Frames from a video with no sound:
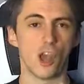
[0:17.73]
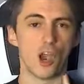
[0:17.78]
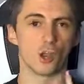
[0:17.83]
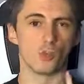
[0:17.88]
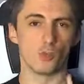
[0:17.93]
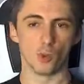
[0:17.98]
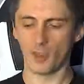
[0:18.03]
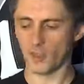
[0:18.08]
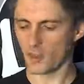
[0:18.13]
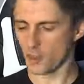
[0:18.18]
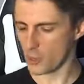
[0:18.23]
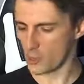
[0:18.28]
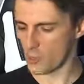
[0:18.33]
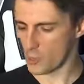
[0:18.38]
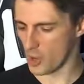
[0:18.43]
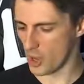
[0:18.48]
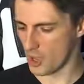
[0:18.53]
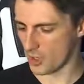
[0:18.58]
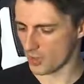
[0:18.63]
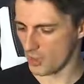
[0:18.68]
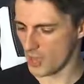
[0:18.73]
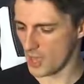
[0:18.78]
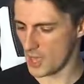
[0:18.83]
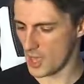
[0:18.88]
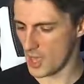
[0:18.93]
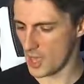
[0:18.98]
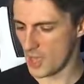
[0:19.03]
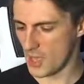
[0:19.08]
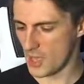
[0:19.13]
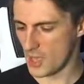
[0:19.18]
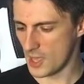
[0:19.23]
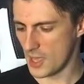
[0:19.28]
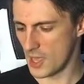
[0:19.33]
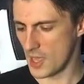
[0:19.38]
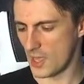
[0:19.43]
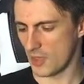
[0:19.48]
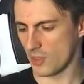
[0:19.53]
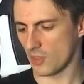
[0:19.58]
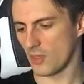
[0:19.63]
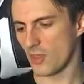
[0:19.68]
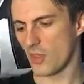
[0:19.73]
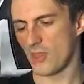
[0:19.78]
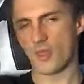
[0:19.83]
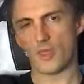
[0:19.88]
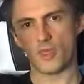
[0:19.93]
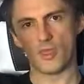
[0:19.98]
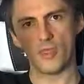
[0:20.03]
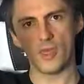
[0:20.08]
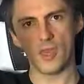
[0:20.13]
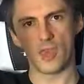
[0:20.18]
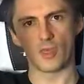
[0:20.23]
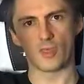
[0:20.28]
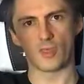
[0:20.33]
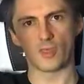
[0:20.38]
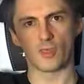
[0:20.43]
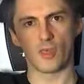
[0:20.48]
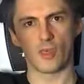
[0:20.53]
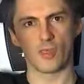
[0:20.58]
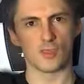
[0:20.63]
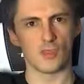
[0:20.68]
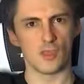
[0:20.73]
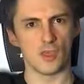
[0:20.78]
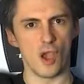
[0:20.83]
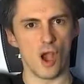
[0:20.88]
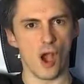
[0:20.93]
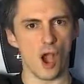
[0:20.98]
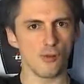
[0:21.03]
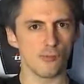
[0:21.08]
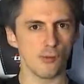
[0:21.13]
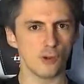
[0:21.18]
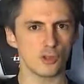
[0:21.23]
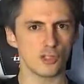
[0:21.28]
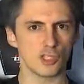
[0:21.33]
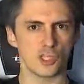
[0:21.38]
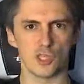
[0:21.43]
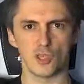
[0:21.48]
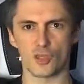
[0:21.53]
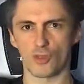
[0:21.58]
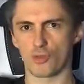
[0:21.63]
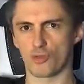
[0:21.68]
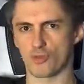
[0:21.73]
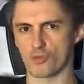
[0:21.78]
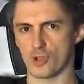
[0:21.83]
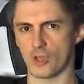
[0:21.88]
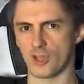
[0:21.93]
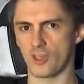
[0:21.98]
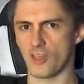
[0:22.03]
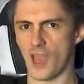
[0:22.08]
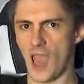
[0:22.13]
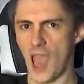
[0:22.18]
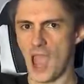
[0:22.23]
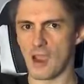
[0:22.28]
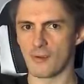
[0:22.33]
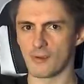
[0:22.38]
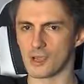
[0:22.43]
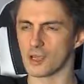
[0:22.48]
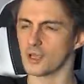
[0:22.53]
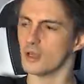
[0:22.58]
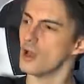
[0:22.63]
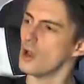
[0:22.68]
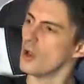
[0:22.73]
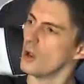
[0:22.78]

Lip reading: And one of those products here is this, the ROG Strix Arion.